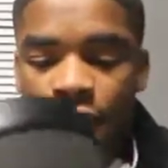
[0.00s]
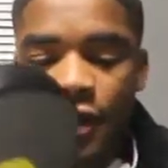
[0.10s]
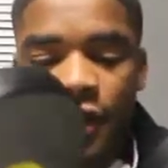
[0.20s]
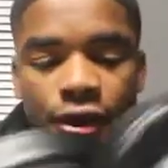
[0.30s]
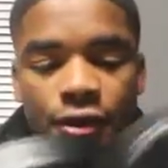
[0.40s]

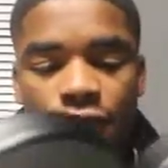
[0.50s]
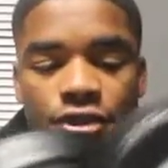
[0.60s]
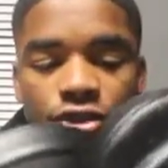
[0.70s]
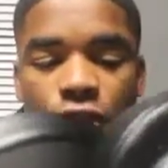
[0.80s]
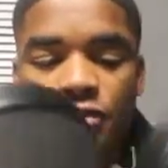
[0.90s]
Um,
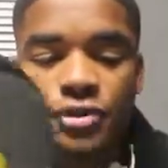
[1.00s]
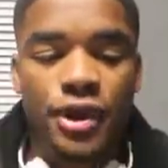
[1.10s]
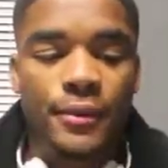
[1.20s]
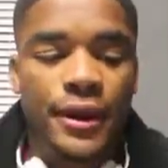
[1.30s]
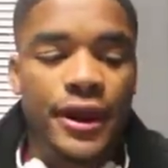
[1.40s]
these also
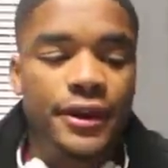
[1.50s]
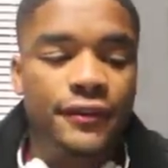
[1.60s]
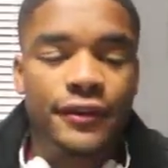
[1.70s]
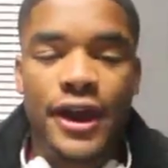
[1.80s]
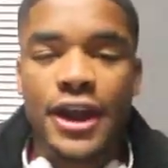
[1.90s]
come in handy
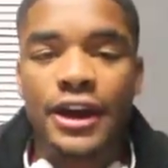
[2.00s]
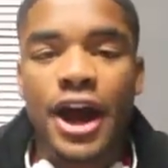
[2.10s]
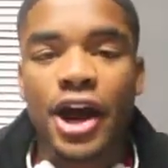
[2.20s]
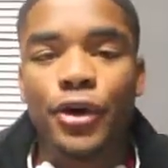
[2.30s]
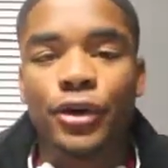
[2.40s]
for hand and
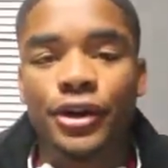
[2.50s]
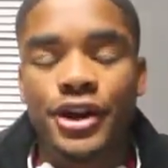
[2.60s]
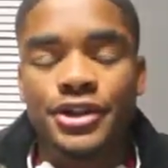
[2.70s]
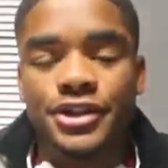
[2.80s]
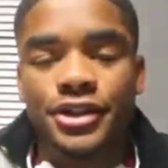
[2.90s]
eye
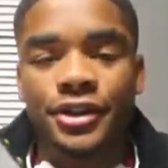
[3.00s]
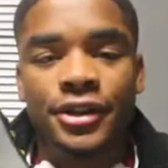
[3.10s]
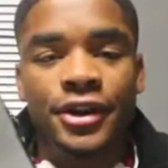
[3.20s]
coordination,